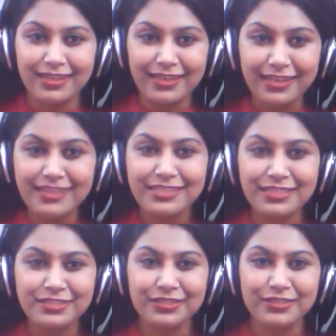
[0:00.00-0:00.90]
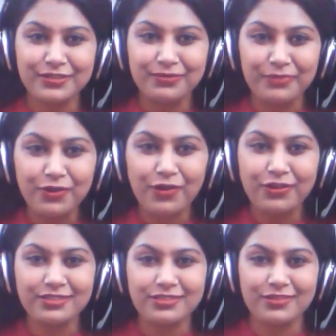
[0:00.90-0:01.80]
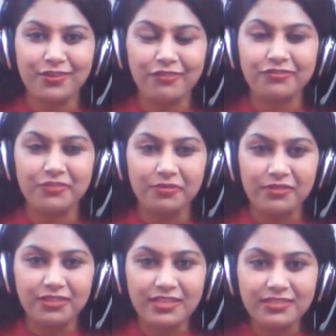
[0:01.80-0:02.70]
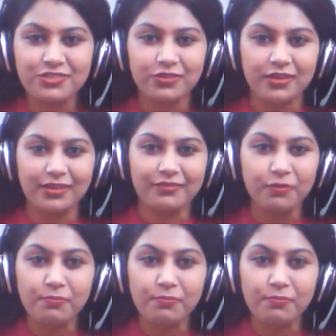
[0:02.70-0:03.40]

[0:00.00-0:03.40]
does it because of this struggle for